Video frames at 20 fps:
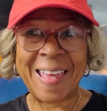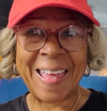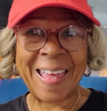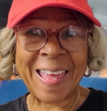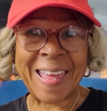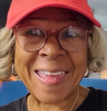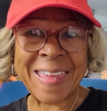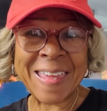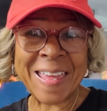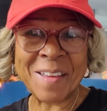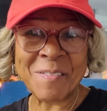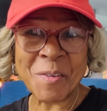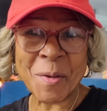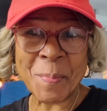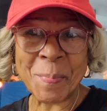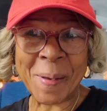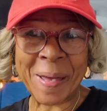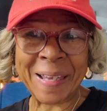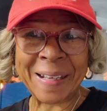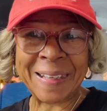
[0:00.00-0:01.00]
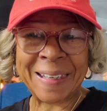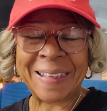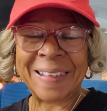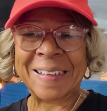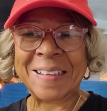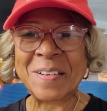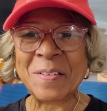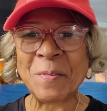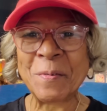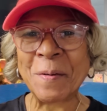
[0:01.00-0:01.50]
Hey everybody,
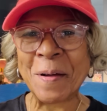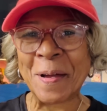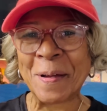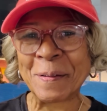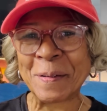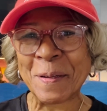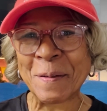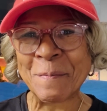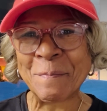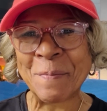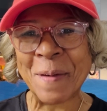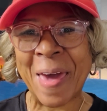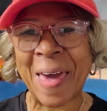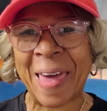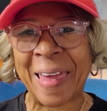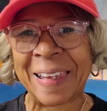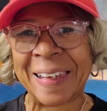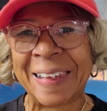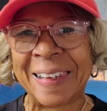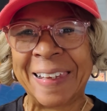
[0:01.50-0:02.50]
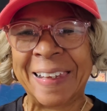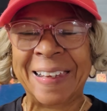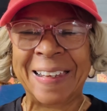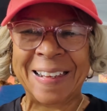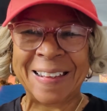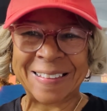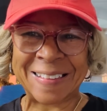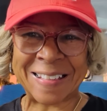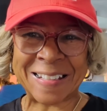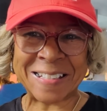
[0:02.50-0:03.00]
welcome back.
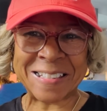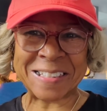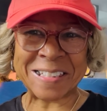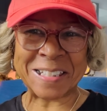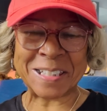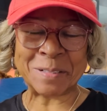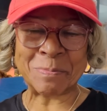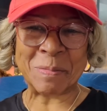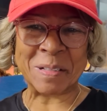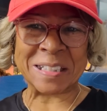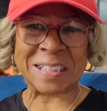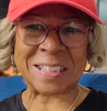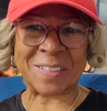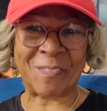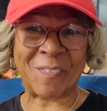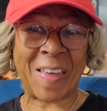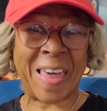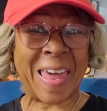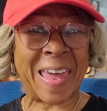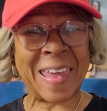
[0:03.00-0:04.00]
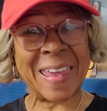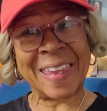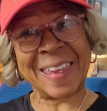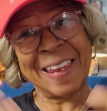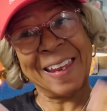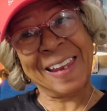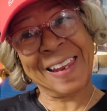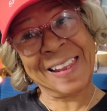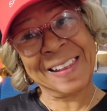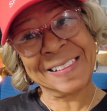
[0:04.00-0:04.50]
This is Miss Faye
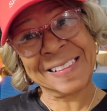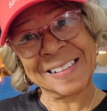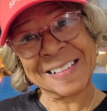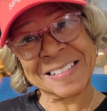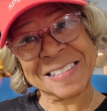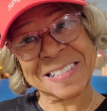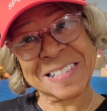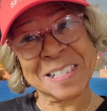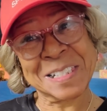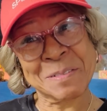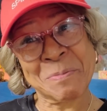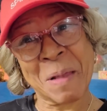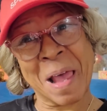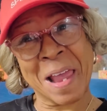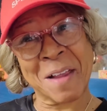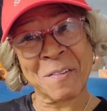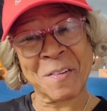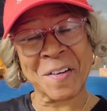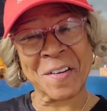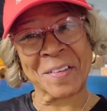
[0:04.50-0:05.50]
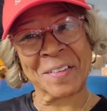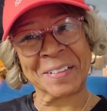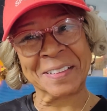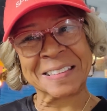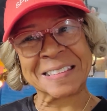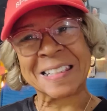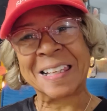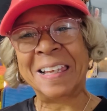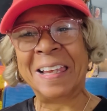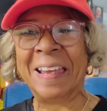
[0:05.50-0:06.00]
and this is my world.
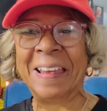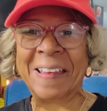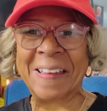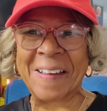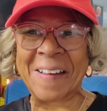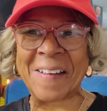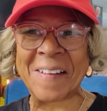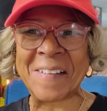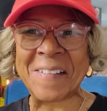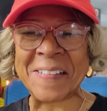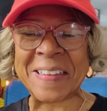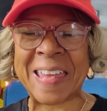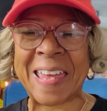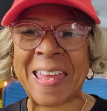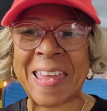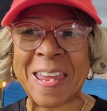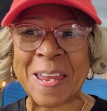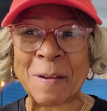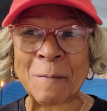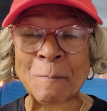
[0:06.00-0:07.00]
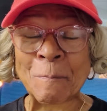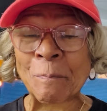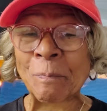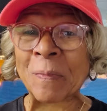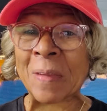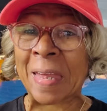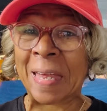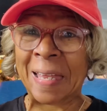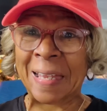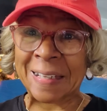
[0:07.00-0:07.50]
Okay,
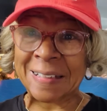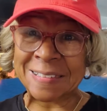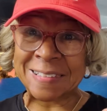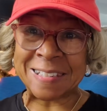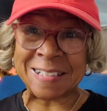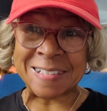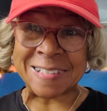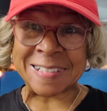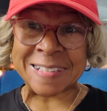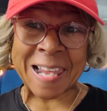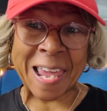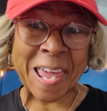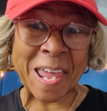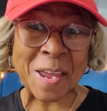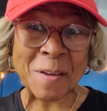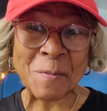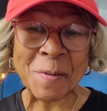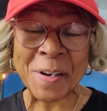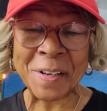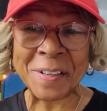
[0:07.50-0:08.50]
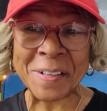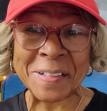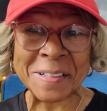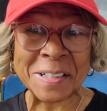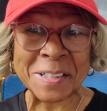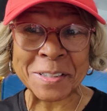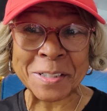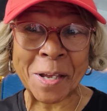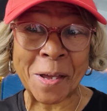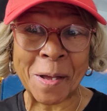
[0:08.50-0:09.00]
today we're going
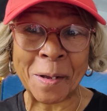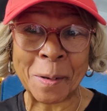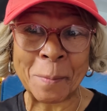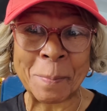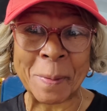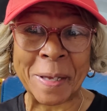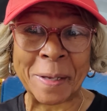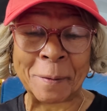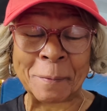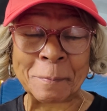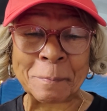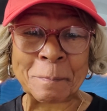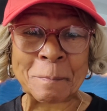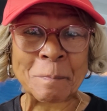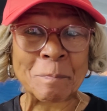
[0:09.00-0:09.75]
to talk about